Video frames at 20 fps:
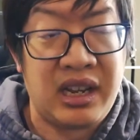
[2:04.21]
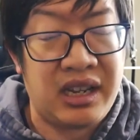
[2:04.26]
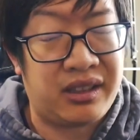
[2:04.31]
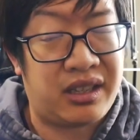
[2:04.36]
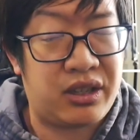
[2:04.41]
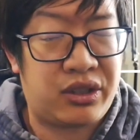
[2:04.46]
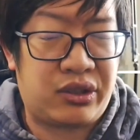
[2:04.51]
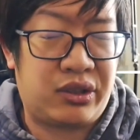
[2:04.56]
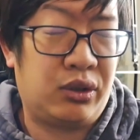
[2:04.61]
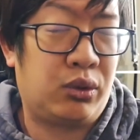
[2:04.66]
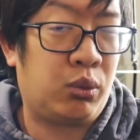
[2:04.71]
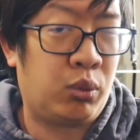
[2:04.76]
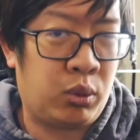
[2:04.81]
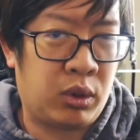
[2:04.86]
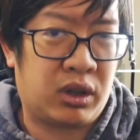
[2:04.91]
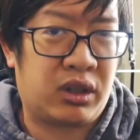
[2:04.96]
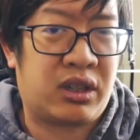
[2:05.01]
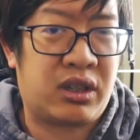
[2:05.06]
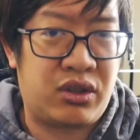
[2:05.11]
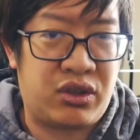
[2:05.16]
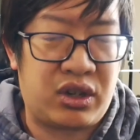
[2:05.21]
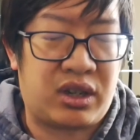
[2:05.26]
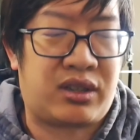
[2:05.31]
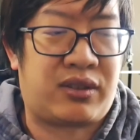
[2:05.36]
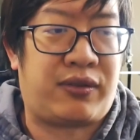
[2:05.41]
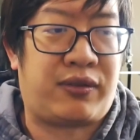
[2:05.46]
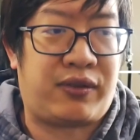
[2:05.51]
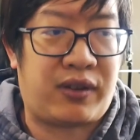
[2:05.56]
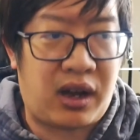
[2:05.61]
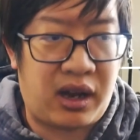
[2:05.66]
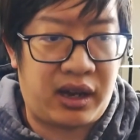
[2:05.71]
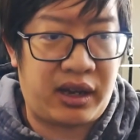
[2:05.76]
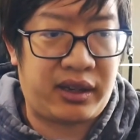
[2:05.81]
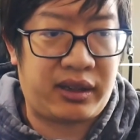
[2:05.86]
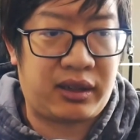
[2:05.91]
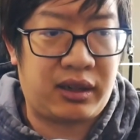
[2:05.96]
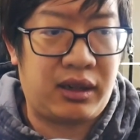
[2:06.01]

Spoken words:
They still work just fine.